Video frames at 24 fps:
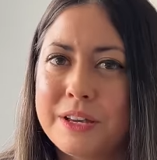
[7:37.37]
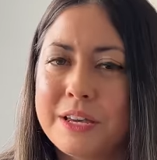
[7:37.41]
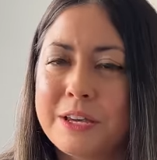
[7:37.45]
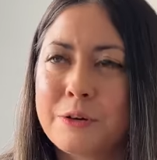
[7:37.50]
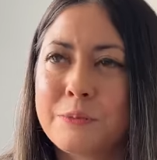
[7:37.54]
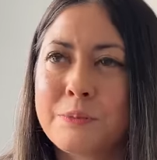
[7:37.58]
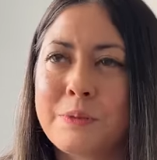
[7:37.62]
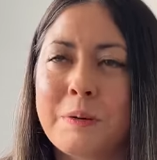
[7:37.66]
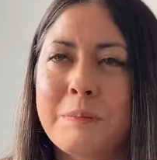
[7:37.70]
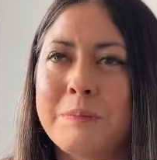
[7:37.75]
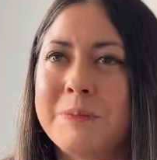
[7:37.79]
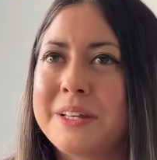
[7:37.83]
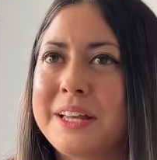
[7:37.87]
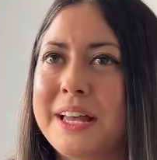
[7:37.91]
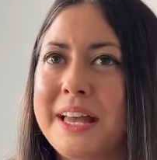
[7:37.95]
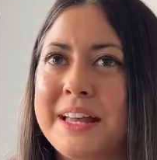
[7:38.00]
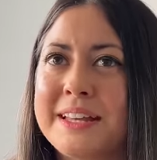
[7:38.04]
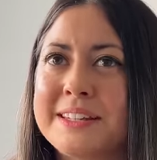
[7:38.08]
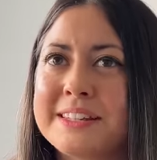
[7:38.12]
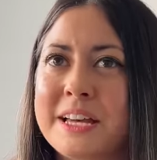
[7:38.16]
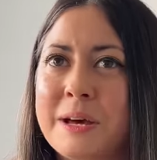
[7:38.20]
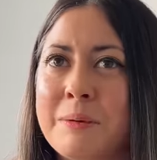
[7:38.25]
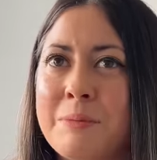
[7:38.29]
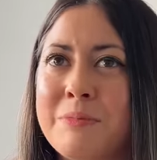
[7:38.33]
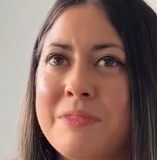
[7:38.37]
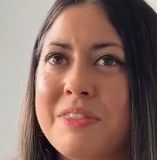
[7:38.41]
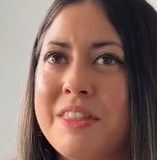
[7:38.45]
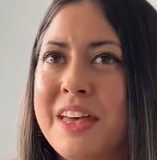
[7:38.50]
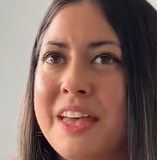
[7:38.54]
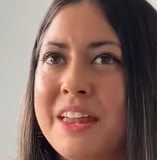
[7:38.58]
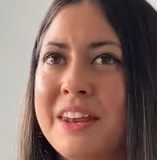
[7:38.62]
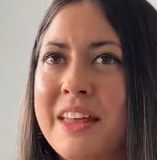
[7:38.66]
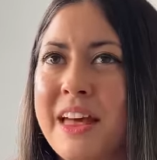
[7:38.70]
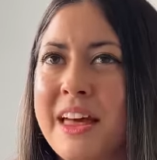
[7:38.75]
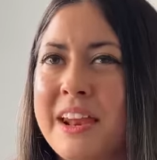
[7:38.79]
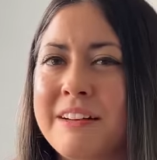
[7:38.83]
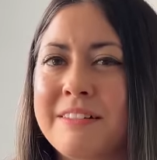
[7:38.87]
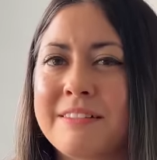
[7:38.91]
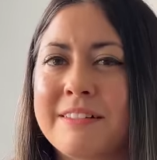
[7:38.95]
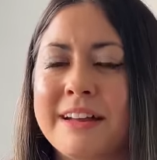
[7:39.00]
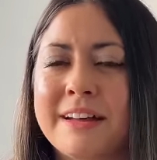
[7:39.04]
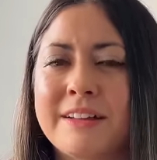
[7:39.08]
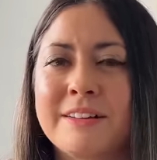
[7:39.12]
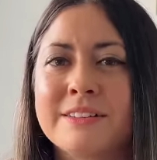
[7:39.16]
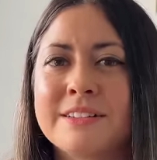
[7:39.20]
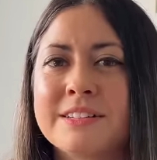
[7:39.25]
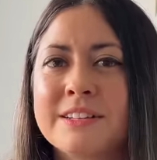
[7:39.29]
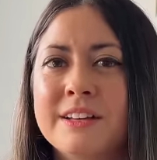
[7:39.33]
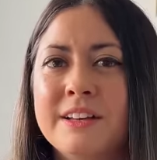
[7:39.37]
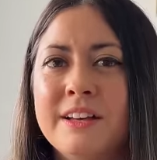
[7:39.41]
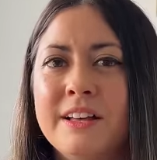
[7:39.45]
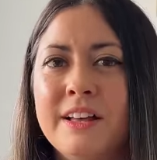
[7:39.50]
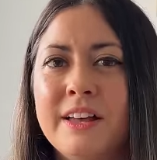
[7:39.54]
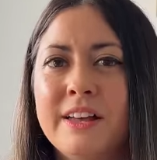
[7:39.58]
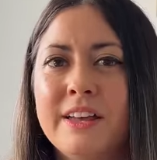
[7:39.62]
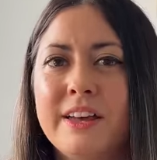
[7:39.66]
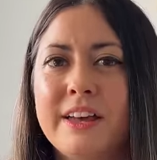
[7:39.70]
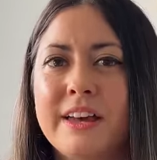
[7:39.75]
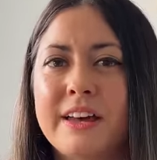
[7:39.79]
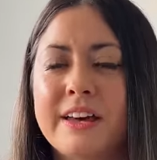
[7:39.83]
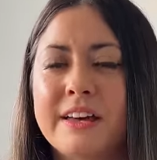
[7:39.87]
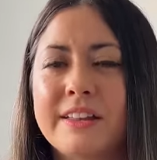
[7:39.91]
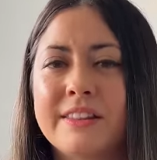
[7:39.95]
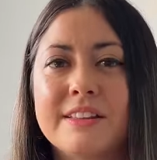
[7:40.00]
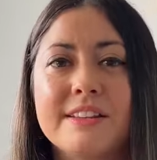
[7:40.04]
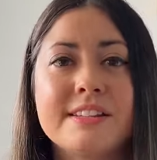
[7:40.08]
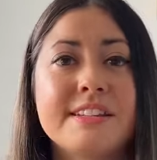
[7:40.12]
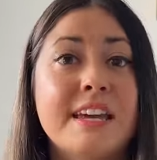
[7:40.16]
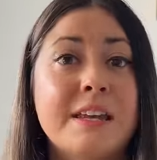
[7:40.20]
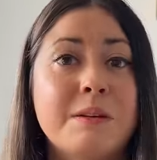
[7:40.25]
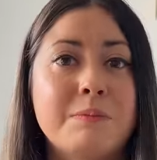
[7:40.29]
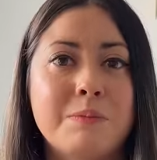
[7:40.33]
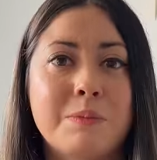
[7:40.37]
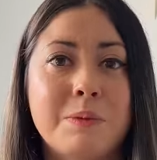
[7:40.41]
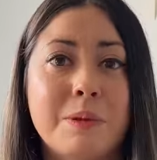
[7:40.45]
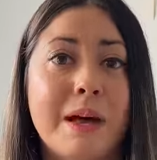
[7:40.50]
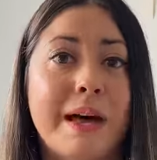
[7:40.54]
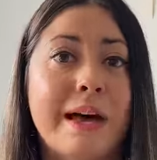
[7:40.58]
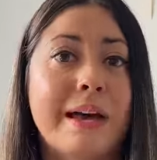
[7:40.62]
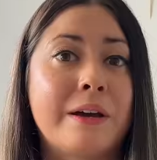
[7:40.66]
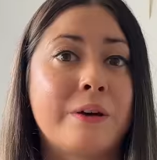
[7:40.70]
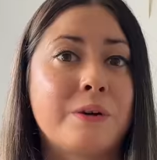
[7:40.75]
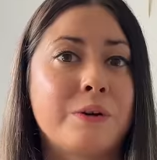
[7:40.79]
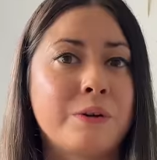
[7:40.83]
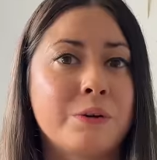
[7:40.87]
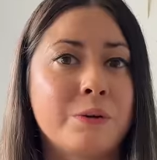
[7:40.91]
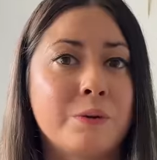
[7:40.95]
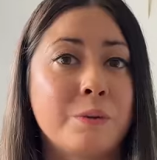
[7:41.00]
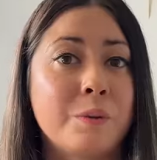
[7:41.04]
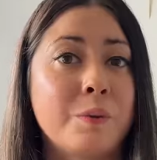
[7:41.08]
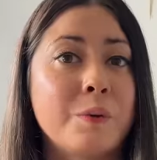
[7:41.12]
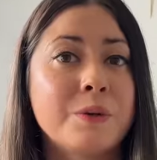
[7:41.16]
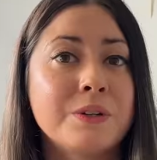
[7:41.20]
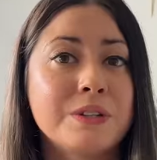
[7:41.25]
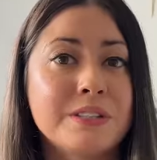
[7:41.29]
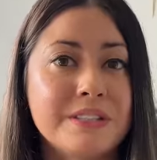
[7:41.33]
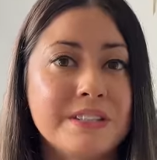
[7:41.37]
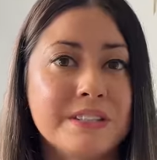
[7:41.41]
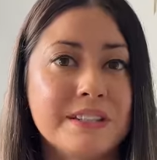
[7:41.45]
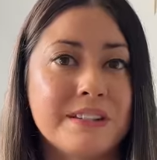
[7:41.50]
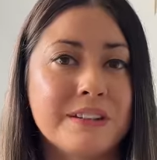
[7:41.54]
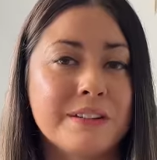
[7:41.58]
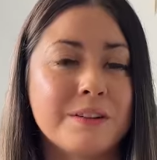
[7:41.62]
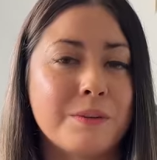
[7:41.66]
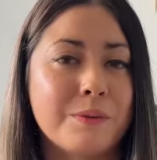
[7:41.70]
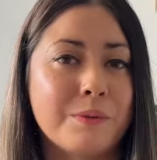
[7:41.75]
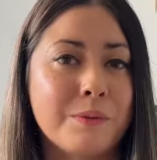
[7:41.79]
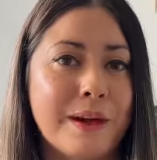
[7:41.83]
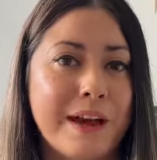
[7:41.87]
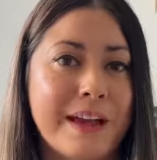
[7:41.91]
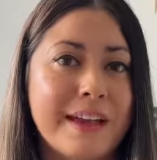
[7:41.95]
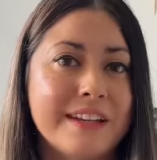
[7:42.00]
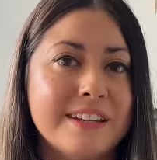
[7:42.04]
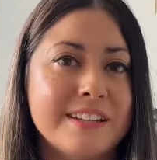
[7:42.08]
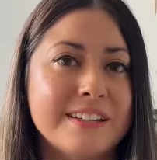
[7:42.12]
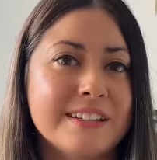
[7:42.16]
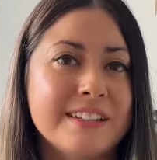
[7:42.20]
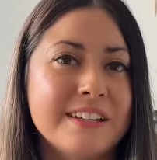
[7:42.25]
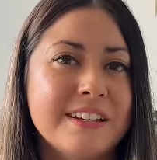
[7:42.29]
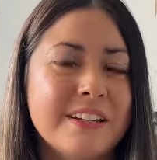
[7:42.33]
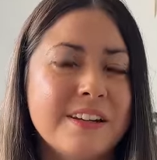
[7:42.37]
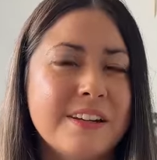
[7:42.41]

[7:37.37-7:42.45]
It'll probably end up then at around uh, the 10 ply or worsted weight.